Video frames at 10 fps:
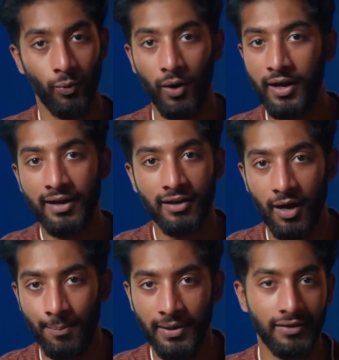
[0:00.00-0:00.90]
you're working at a
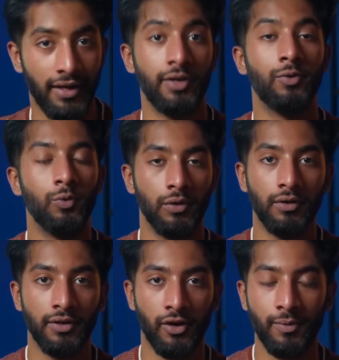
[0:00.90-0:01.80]
company like
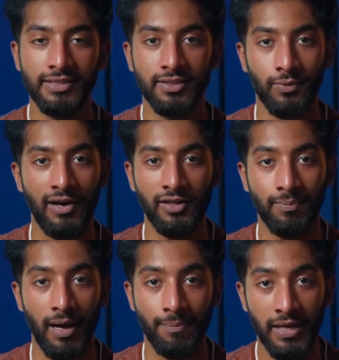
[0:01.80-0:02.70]
Google, you're going to be surrounded
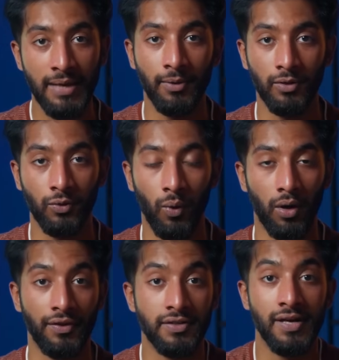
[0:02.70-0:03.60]
by people who
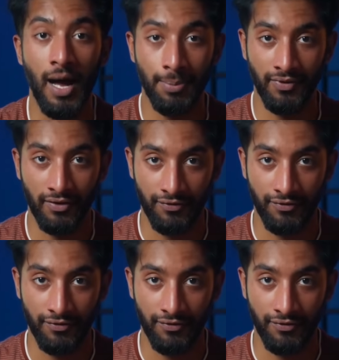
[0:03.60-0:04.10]
are the top of their